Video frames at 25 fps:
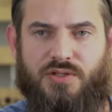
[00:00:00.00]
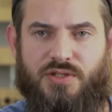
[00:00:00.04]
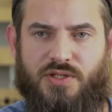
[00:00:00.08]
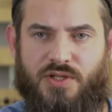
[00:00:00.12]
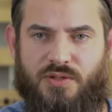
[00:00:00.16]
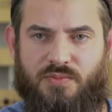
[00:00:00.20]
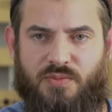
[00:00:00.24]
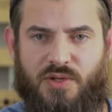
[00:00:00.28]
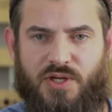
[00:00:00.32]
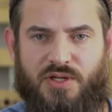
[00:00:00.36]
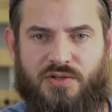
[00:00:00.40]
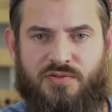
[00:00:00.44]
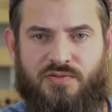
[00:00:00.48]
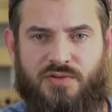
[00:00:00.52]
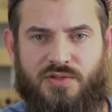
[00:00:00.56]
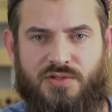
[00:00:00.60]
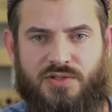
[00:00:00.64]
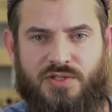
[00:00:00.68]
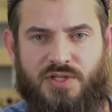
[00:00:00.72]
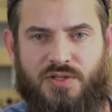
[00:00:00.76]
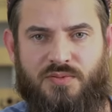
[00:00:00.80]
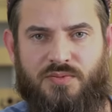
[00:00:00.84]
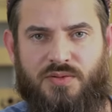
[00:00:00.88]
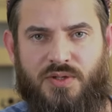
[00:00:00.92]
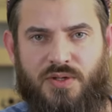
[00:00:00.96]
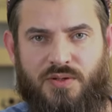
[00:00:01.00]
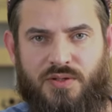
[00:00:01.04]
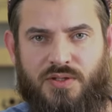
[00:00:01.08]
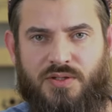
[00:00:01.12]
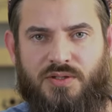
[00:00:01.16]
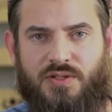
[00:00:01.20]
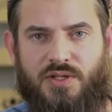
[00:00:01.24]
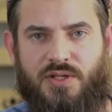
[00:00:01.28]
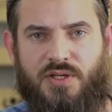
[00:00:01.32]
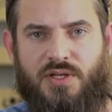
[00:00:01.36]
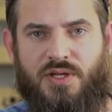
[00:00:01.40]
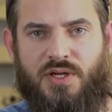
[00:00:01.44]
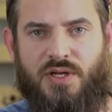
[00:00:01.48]
Germany for some time,
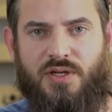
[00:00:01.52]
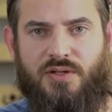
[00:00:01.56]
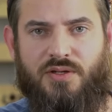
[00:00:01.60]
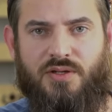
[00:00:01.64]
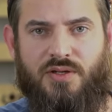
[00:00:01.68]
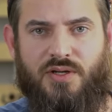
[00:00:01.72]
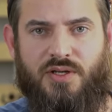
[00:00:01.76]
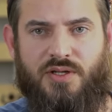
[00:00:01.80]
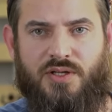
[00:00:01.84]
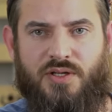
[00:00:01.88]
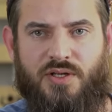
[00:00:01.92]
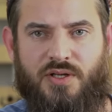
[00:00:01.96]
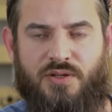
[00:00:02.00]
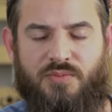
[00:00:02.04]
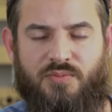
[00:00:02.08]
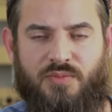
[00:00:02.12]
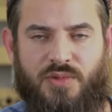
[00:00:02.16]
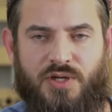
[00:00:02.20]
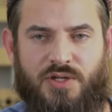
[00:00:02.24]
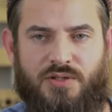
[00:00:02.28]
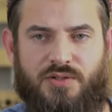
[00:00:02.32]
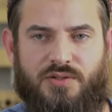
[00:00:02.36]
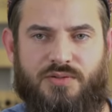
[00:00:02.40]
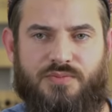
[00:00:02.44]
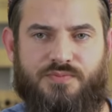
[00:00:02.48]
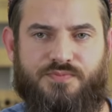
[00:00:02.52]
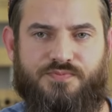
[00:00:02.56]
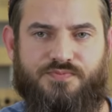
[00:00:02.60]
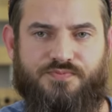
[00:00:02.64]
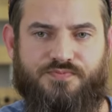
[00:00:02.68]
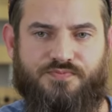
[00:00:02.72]
and they ca- I came back,